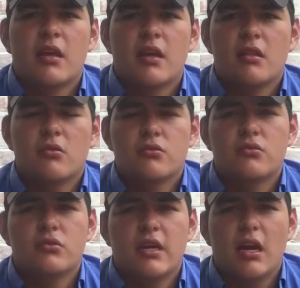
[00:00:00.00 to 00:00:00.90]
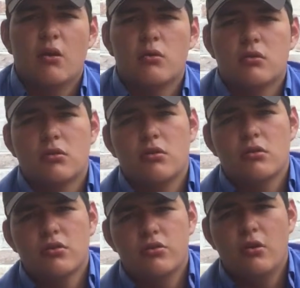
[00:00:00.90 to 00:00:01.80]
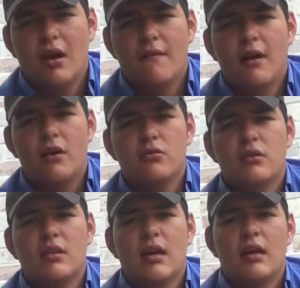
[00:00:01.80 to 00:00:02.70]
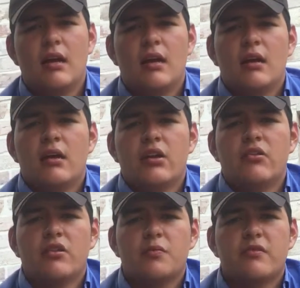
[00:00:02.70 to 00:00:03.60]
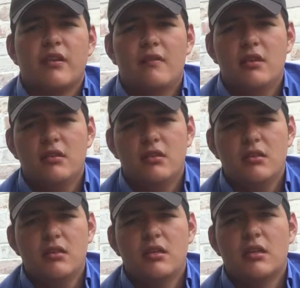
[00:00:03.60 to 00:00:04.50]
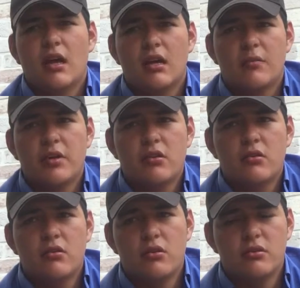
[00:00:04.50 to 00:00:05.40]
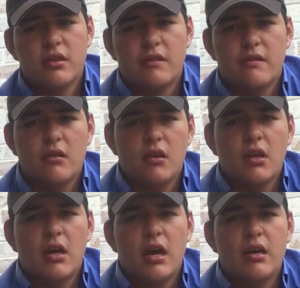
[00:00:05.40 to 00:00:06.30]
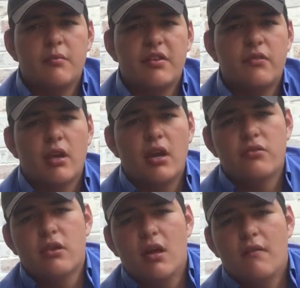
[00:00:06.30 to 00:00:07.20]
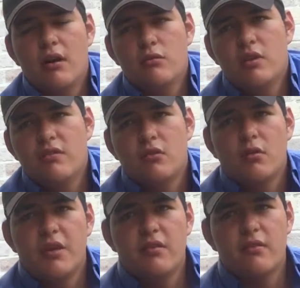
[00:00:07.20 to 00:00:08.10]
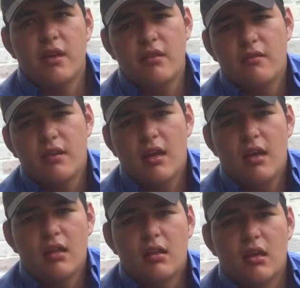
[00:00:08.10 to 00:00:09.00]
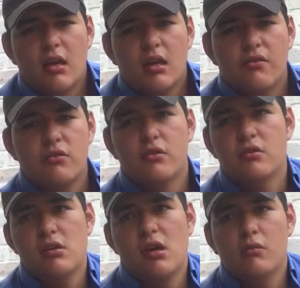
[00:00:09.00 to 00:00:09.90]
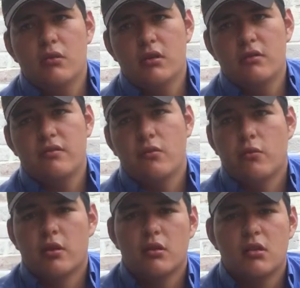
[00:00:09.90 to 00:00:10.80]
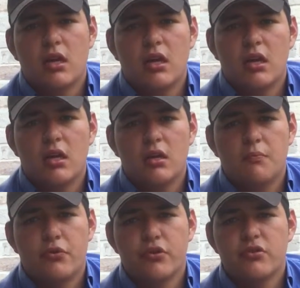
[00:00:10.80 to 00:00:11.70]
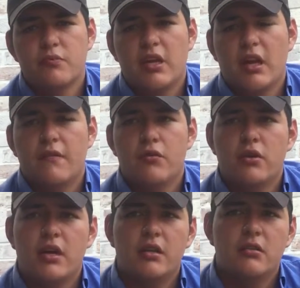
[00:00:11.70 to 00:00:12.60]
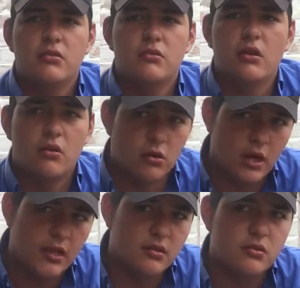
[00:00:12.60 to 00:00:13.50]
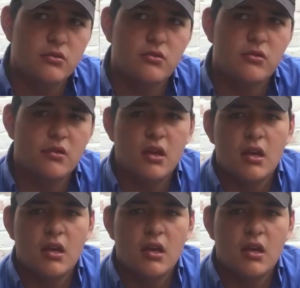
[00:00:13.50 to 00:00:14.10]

Hello, today I will talk you about the irresponsibility in the academic context. An investigation about this topic says that students always wield a person's behavior, attitude, or attitudes